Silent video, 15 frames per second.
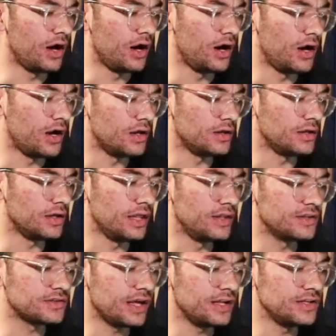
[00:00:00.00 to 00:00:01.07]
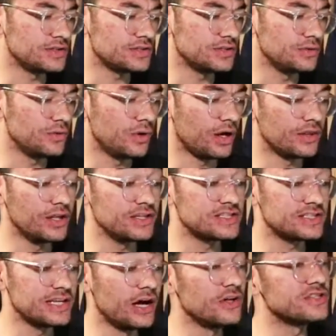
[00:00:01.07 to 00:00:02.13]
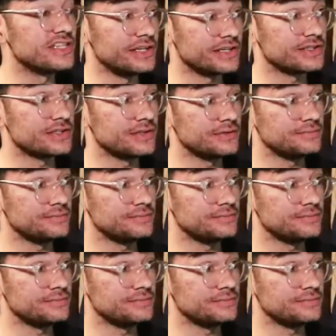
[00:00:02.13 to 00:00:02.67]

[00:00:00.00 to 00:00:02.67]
And let's get into the Celtics.